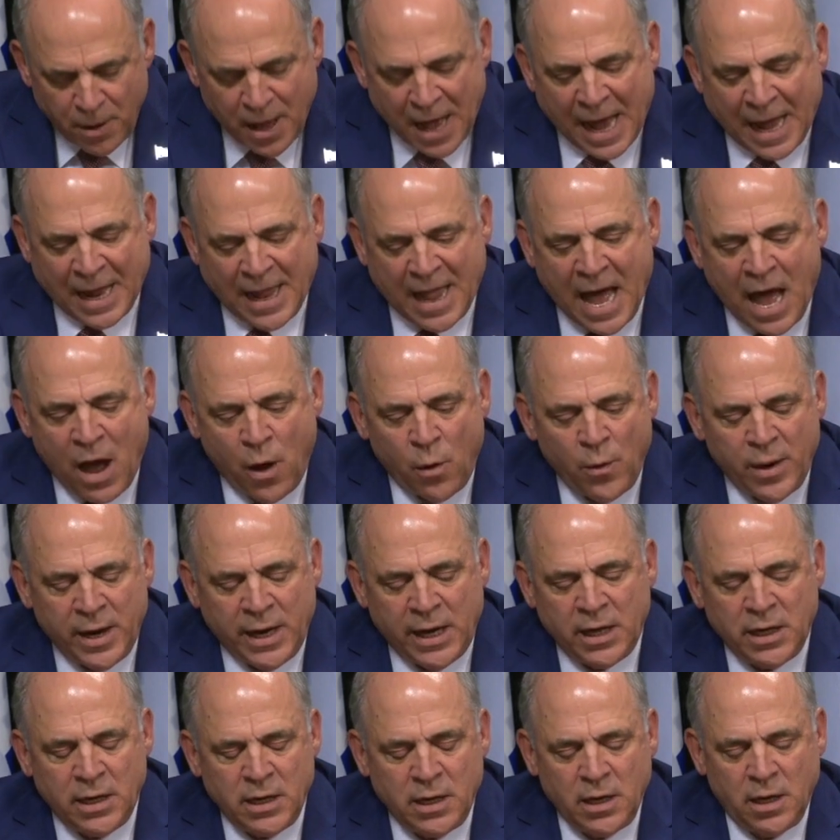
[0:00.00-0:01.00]

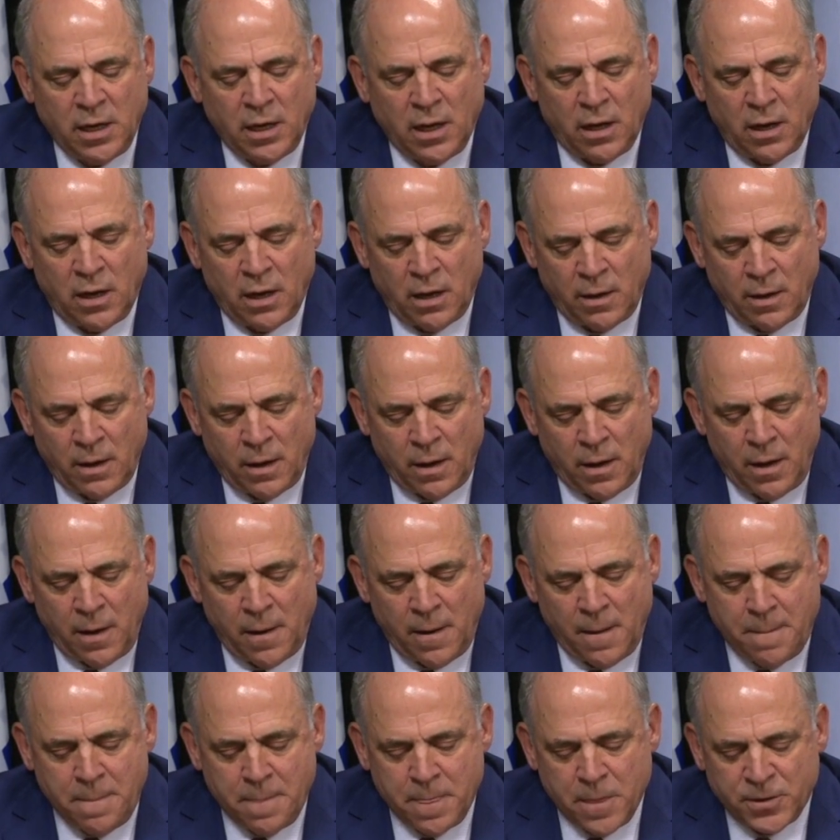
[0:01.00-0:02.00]
allowing
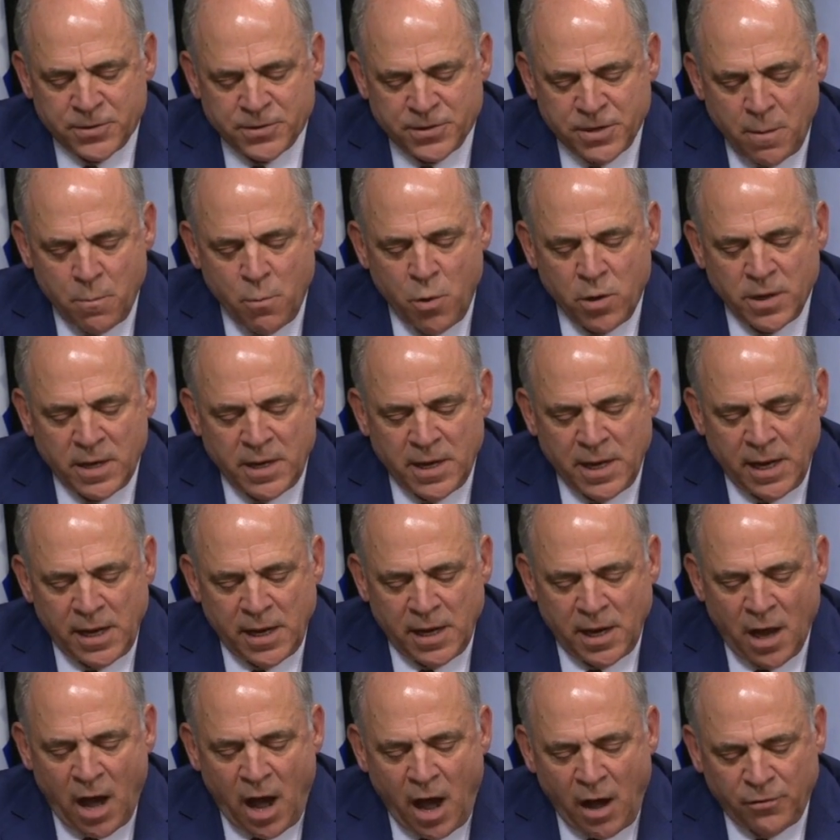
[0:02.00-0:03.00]
uh, someone in,
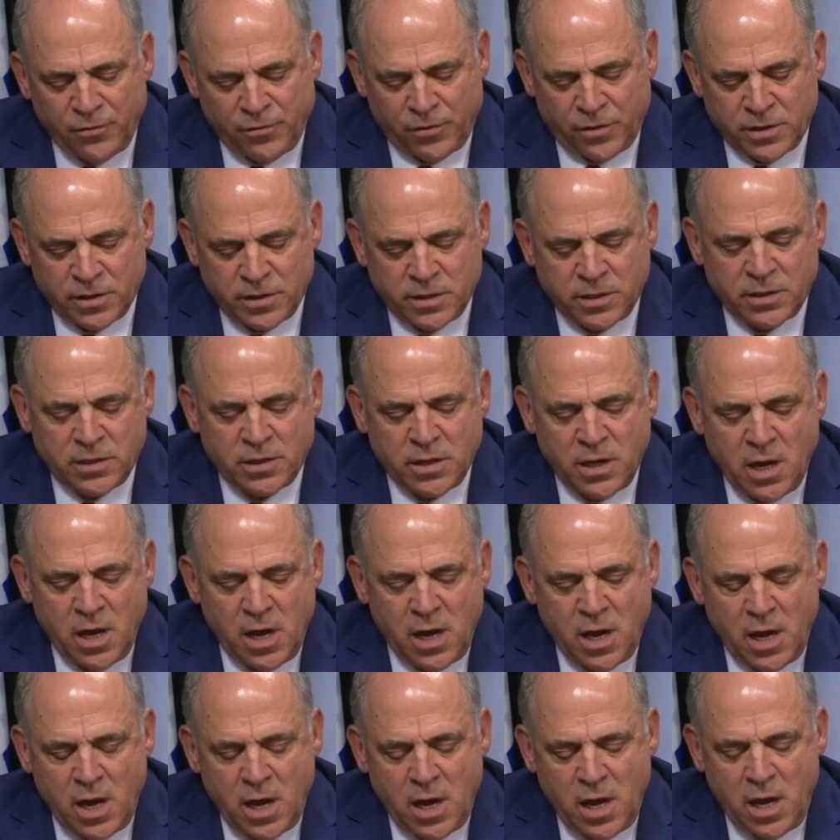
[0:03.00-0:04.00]
in office
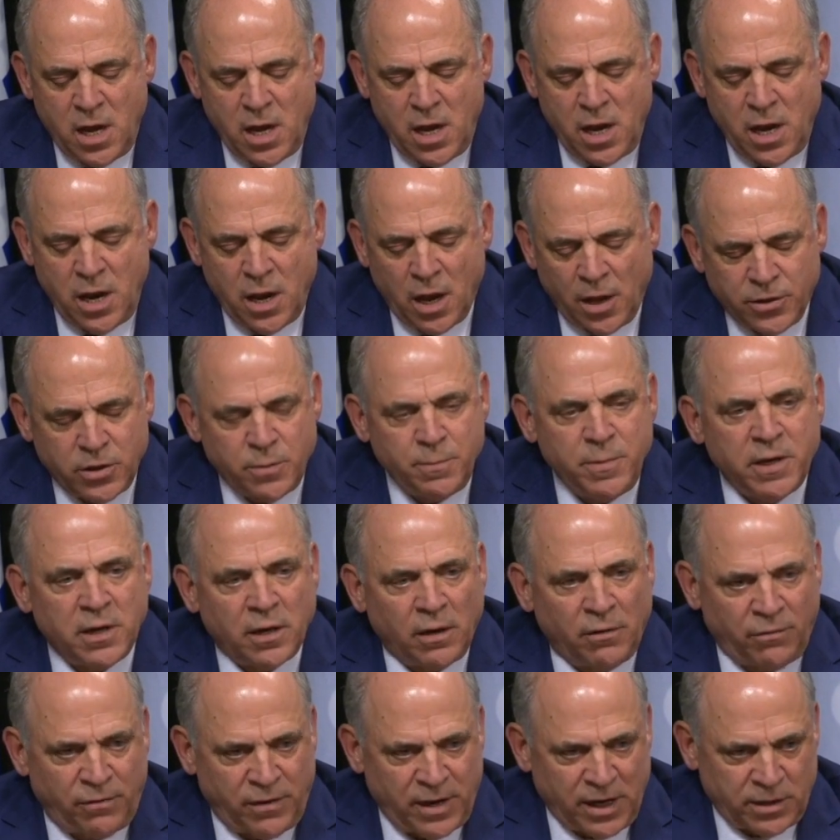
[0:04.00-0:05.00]
not to be
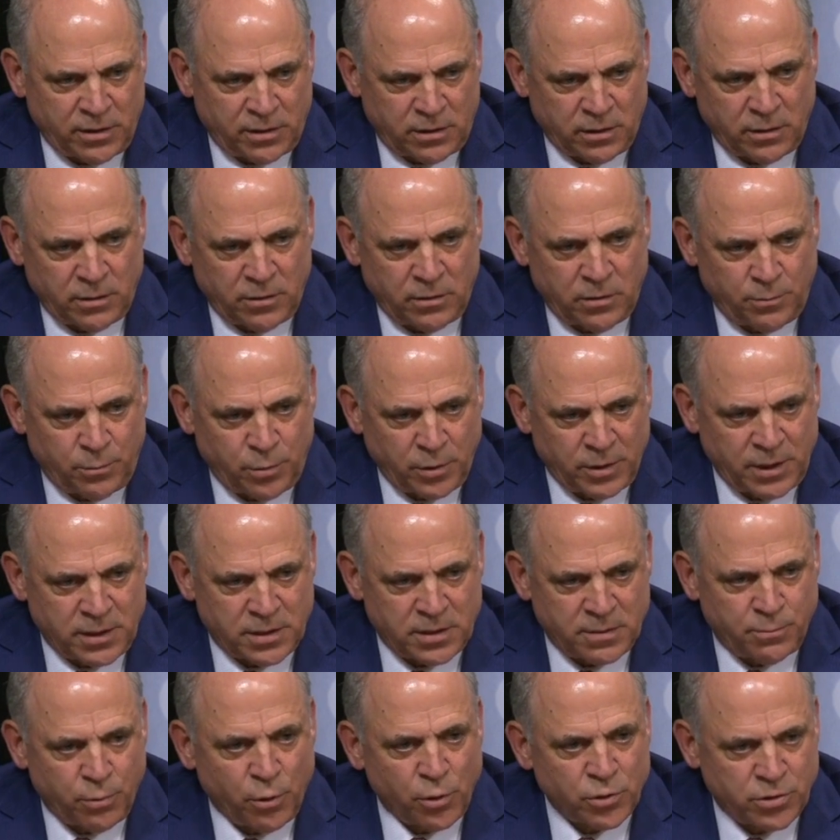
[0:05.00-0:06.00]
conflicted, to put
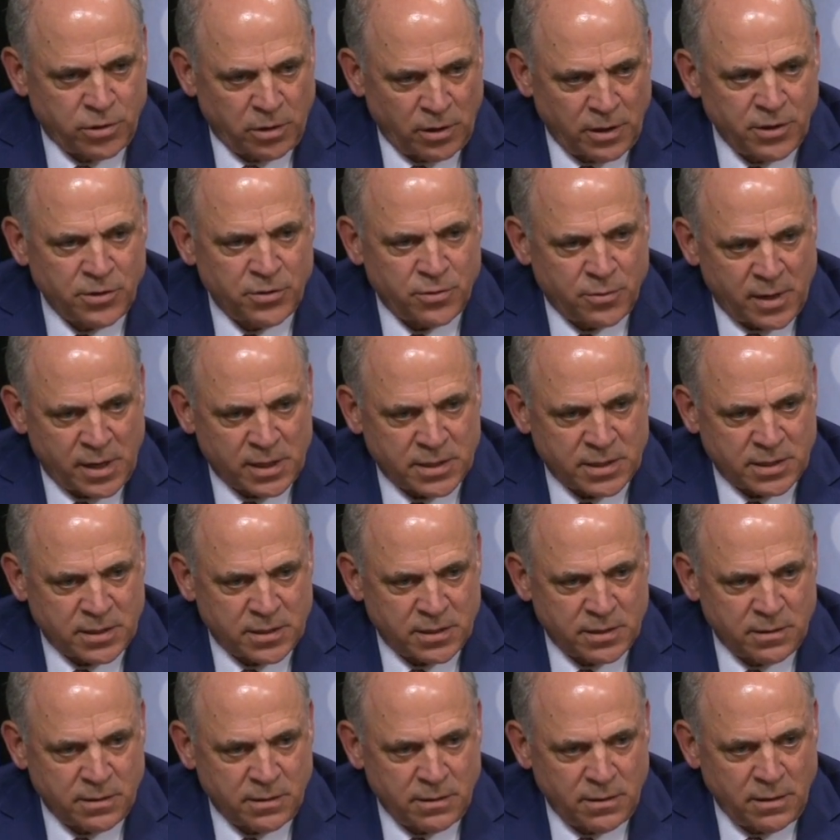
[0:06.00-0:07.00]
his personal
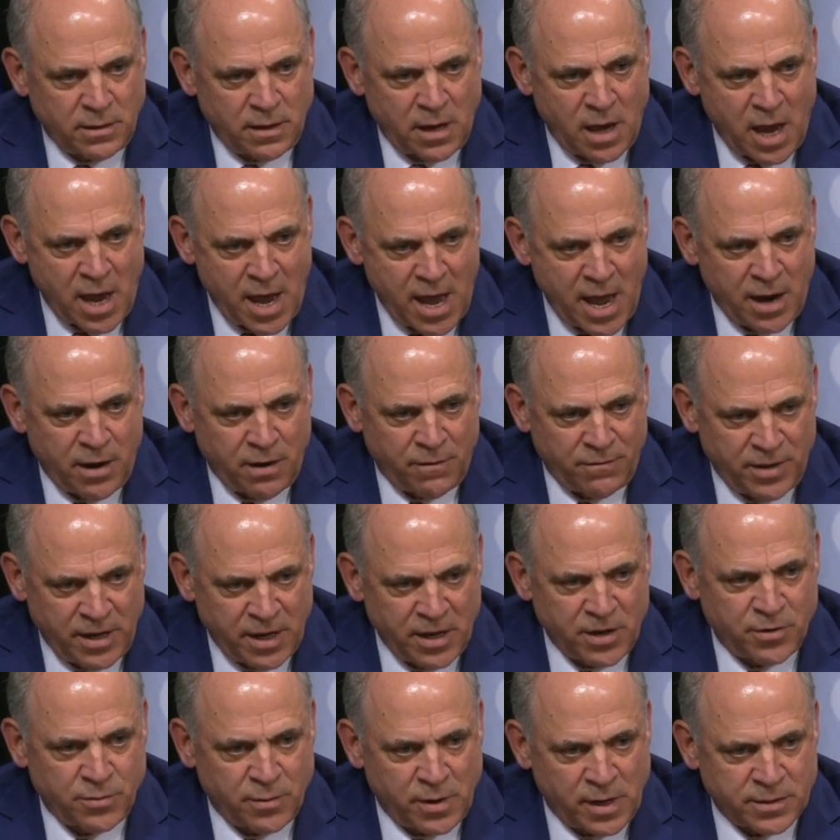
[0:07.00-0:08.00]
interests ahead of the
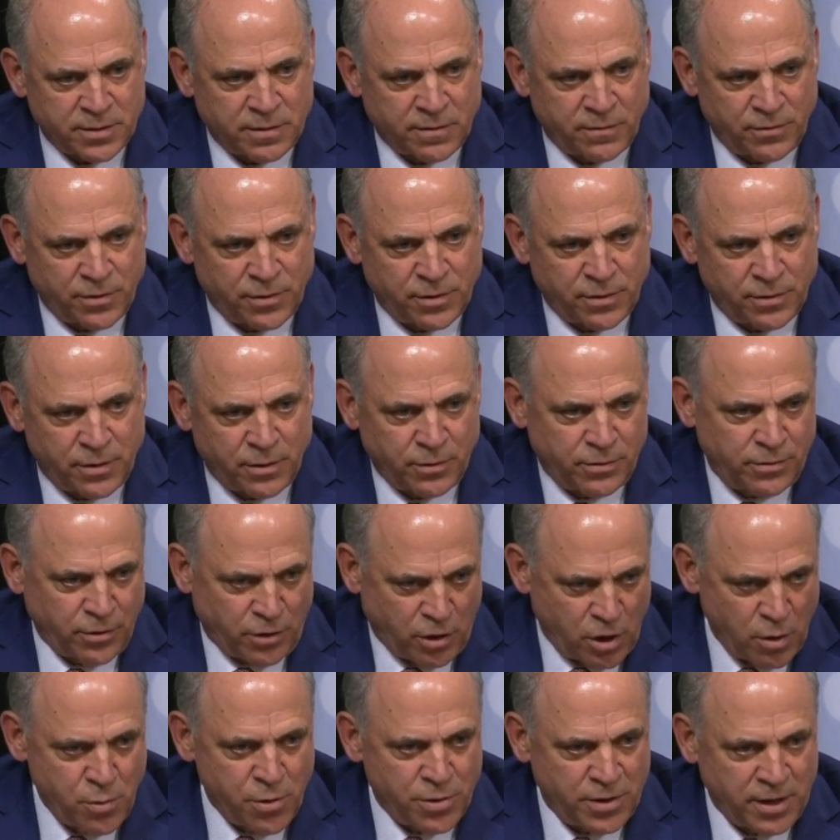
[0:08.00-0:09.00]
interests of the, the, the
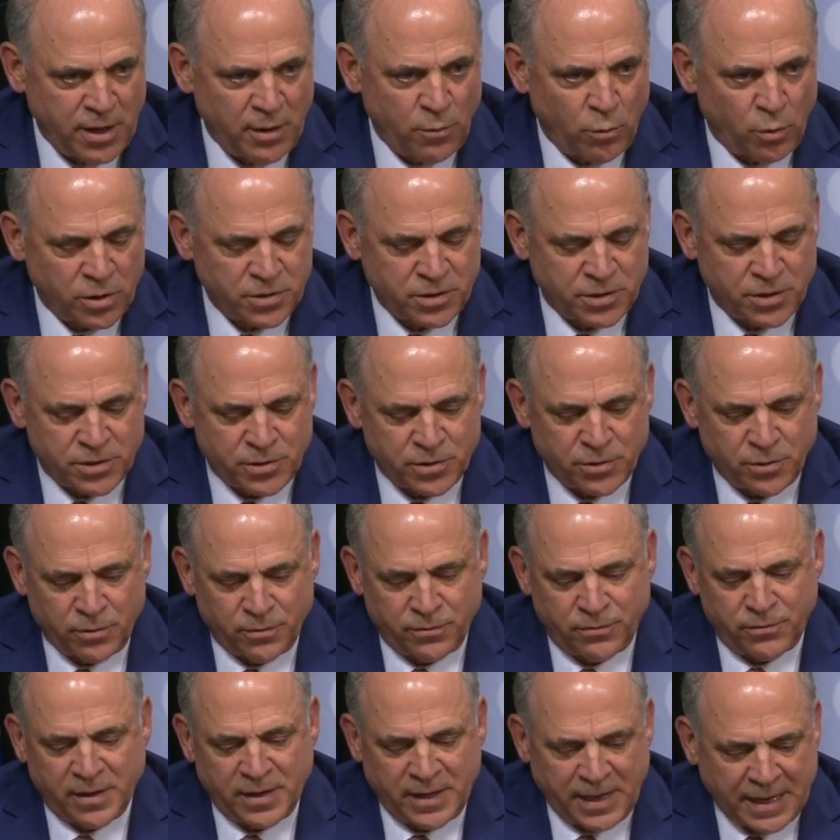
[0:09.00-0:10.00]
community he wants to
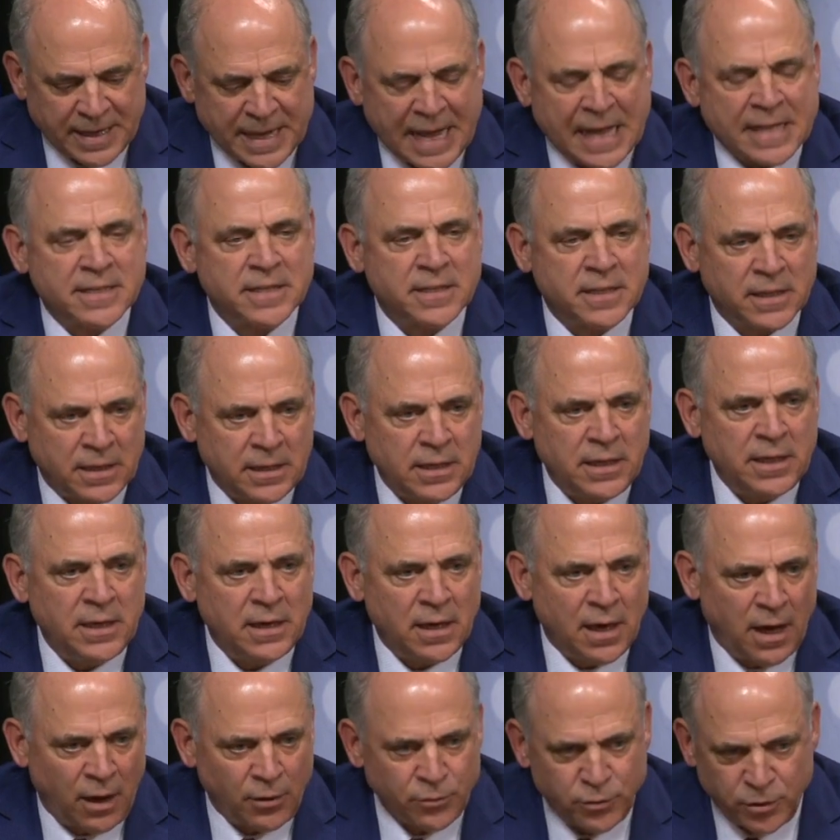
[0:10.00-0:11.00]
serve. I think that's the
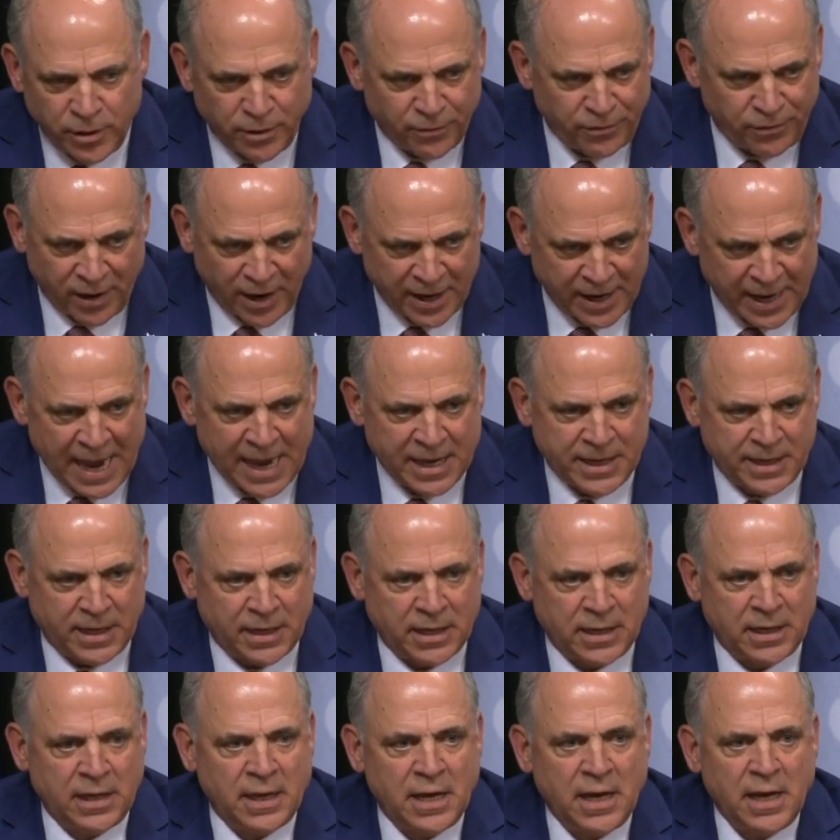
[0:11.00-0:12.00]
key how to define
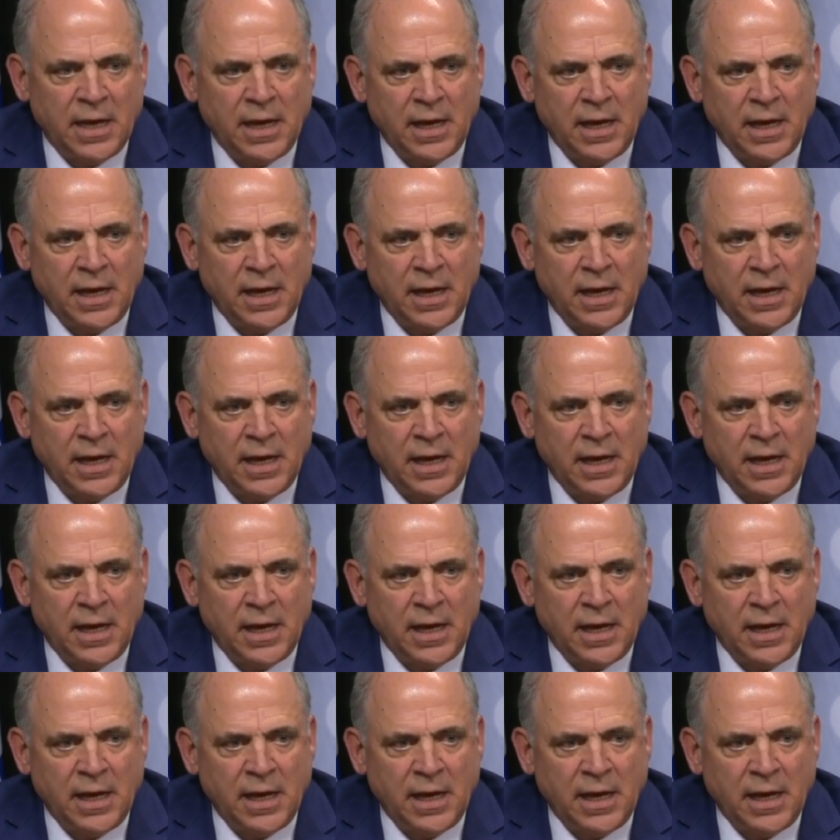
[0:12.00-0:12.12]
ethic.